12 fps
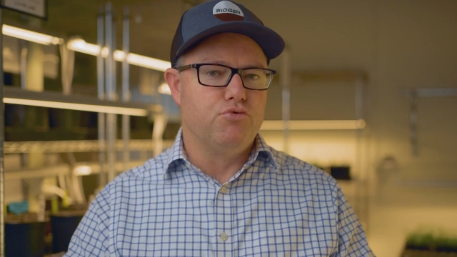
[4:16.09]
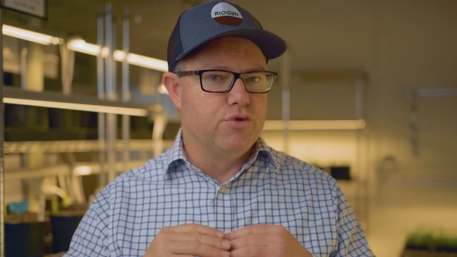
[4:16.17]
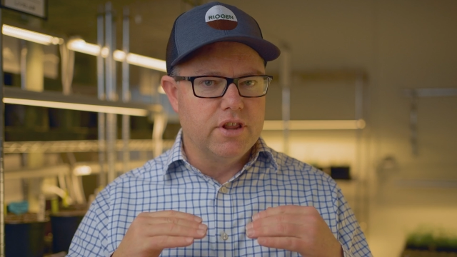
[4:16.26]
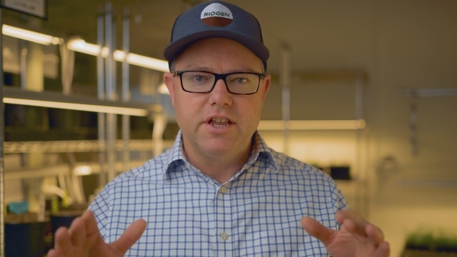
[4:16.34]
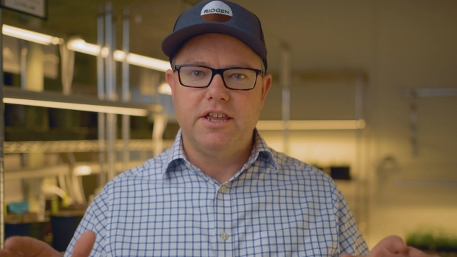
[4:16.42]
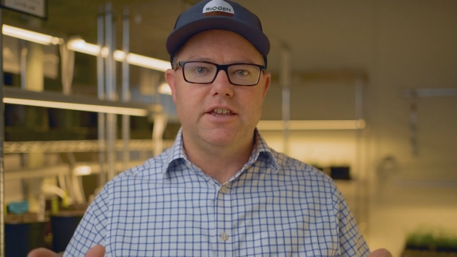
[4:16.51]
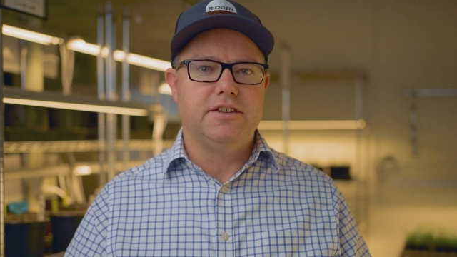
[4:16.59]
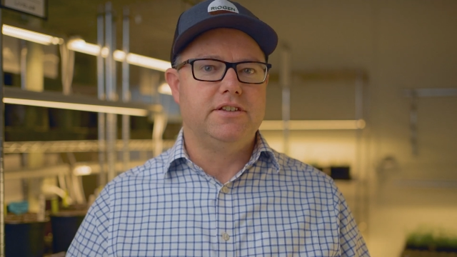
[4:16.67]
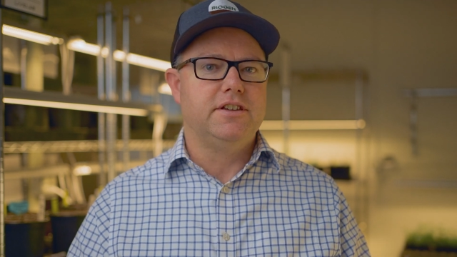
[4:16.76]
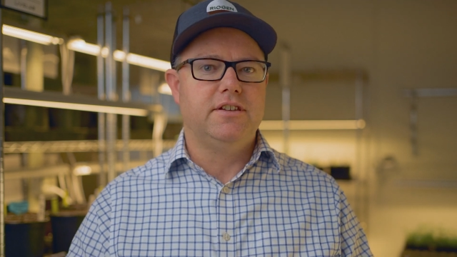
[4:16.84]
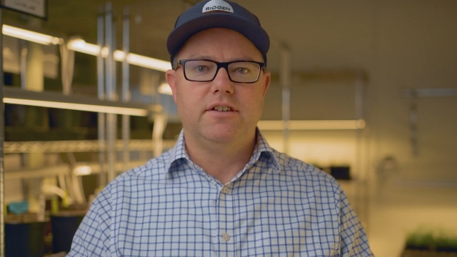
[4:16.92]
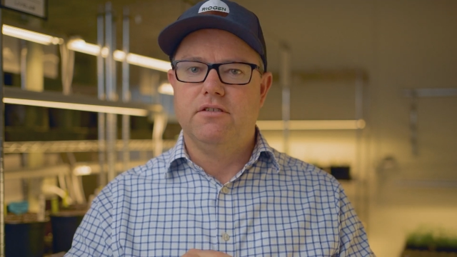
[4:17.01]
Really
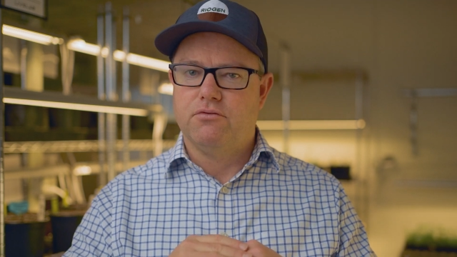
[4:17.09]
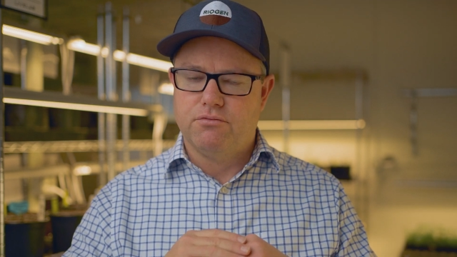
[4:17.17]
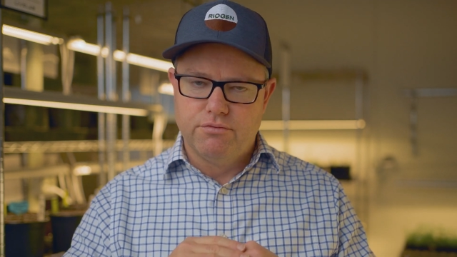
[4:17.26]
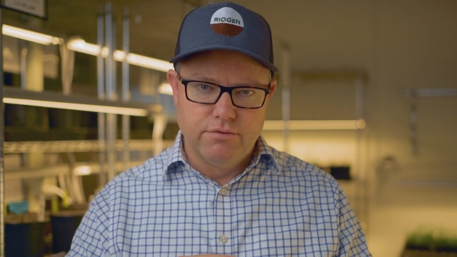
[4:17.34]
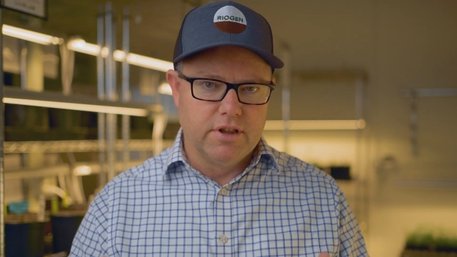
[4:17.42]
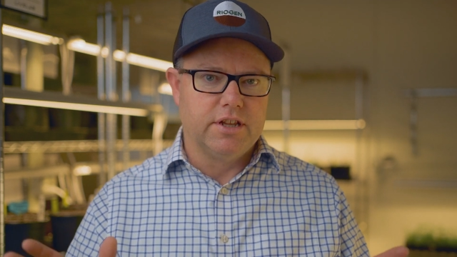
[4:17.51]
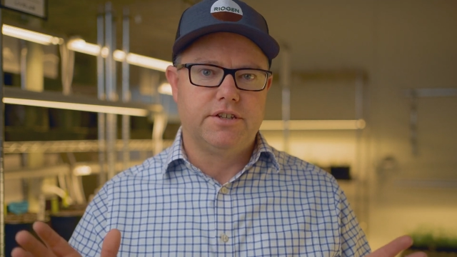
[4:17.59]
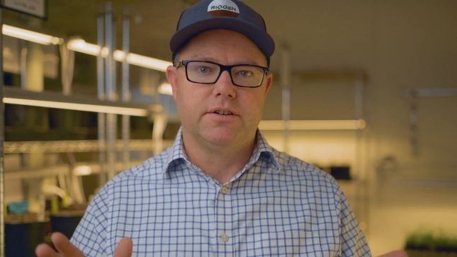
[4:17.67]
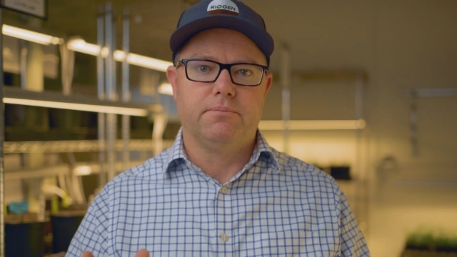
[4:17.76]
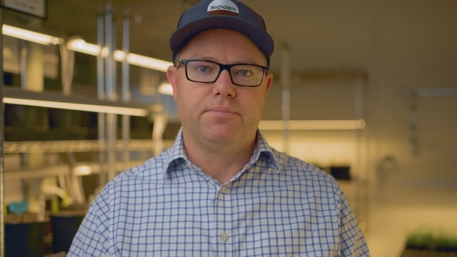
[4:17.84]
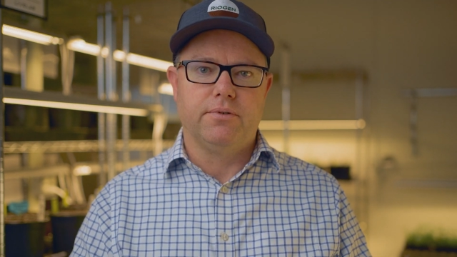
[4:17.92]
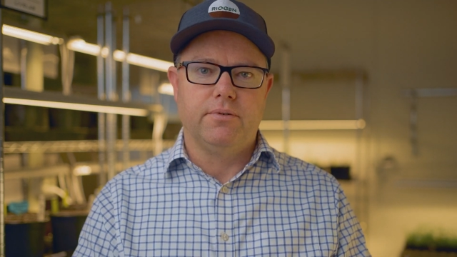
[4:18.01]
easy, really
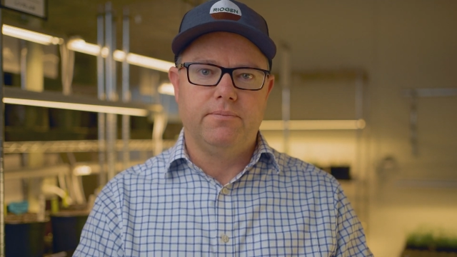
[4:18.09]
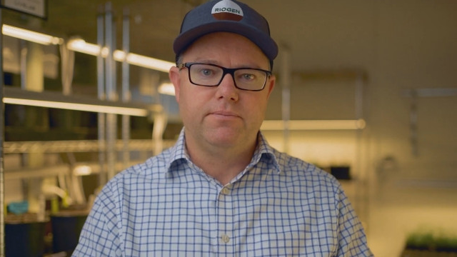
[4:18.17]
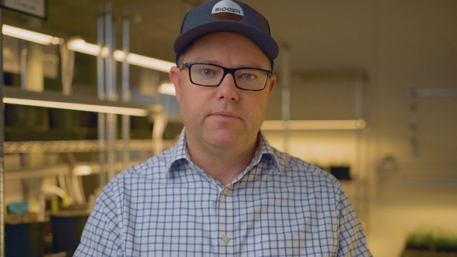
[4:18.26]
simple.